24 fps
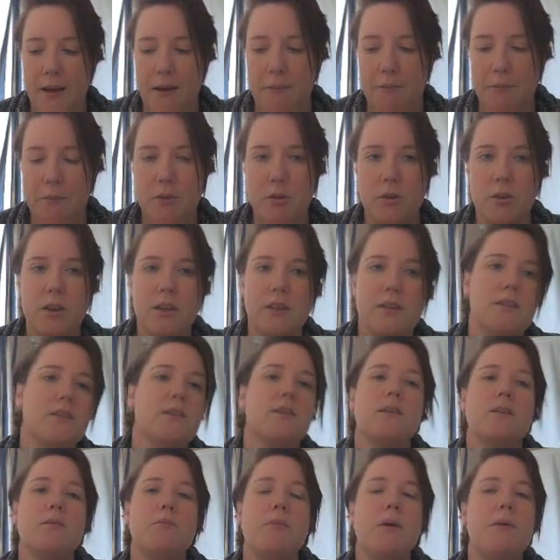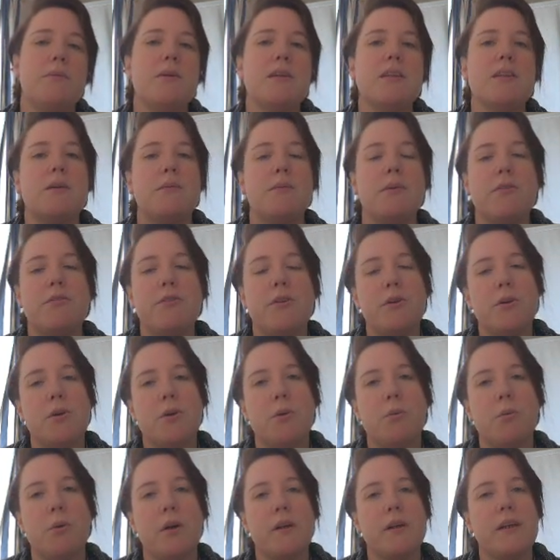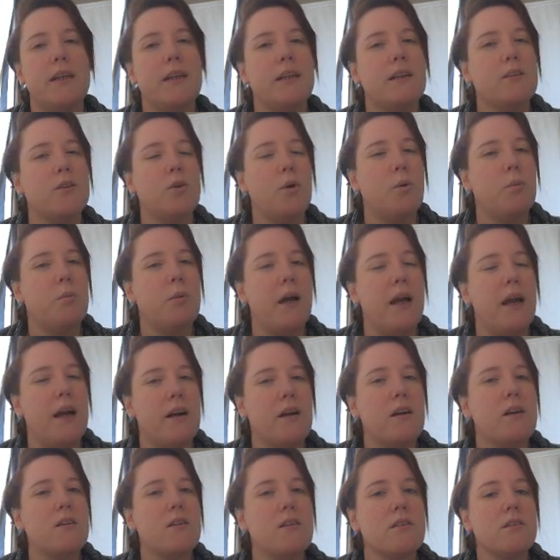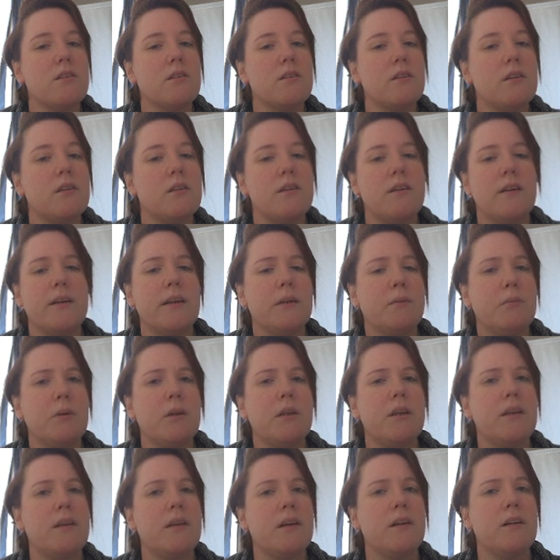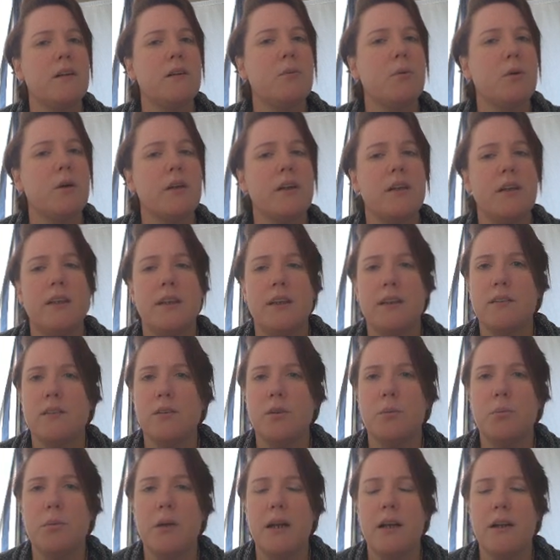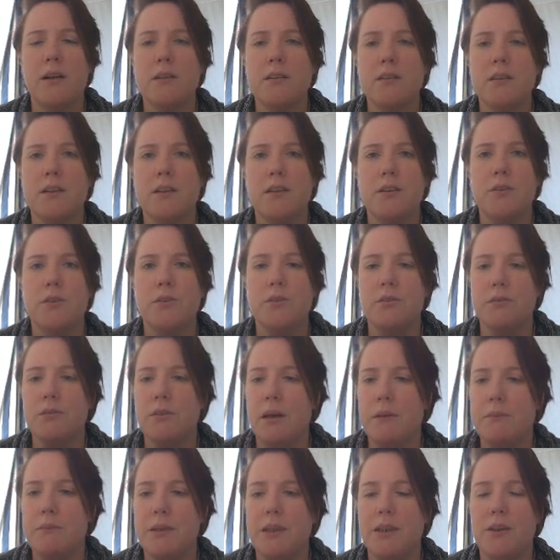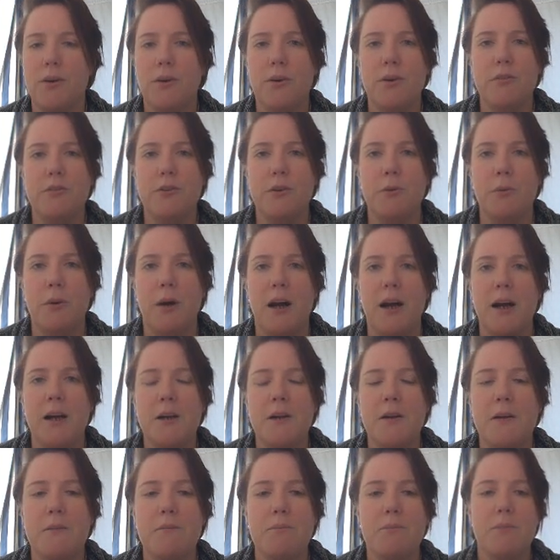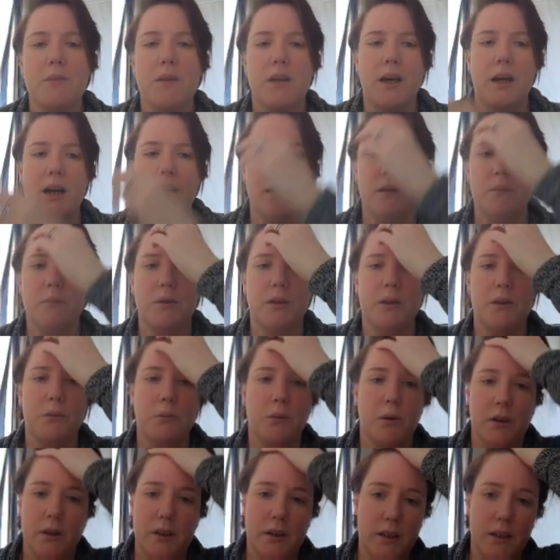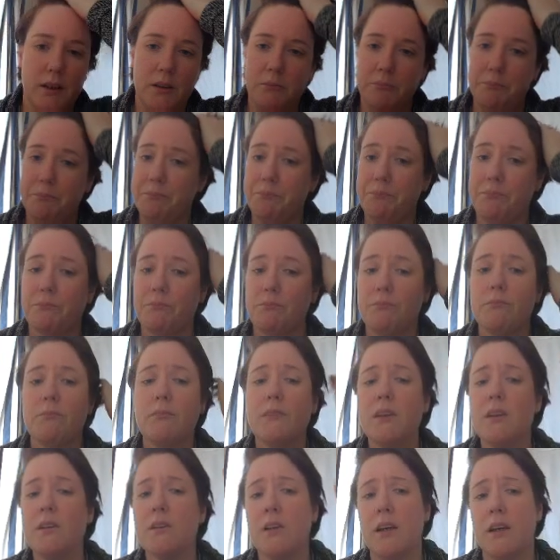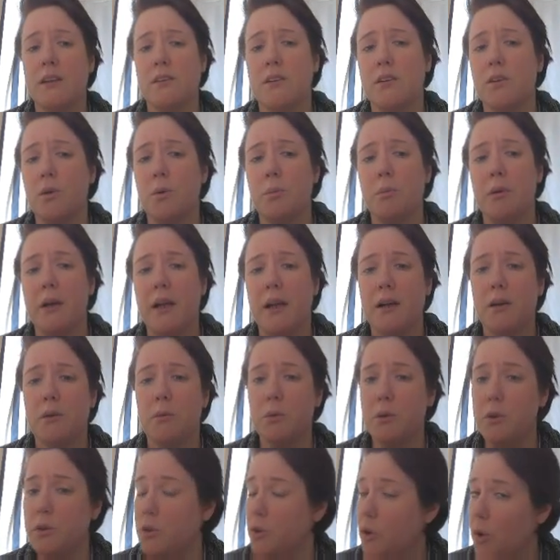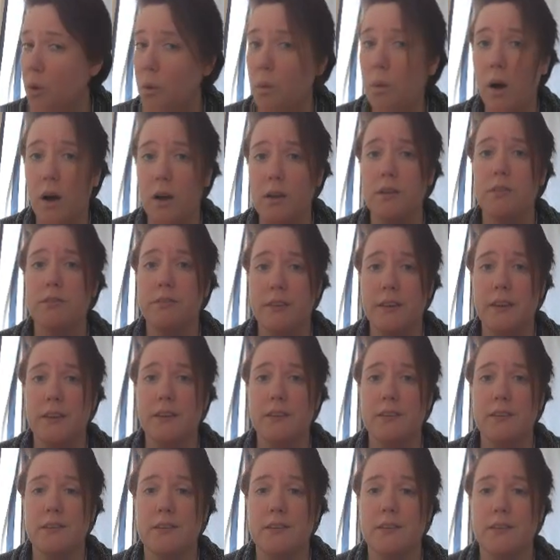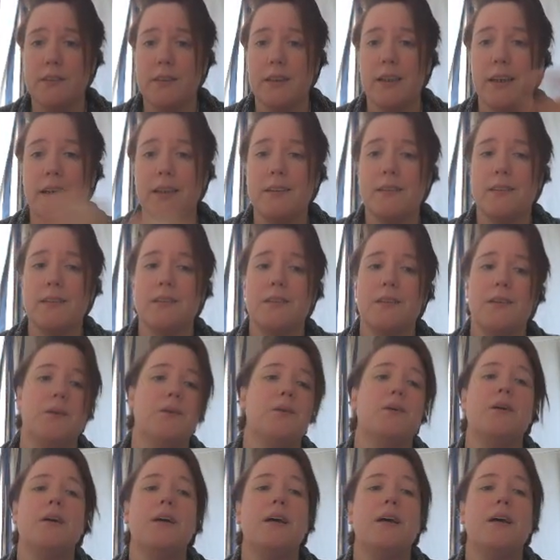So maybe some of you are working as au pairs. Is anybody there working as au pairs? Can you let me know if you are? Anybody working as an au pair would know all of these, okay? So,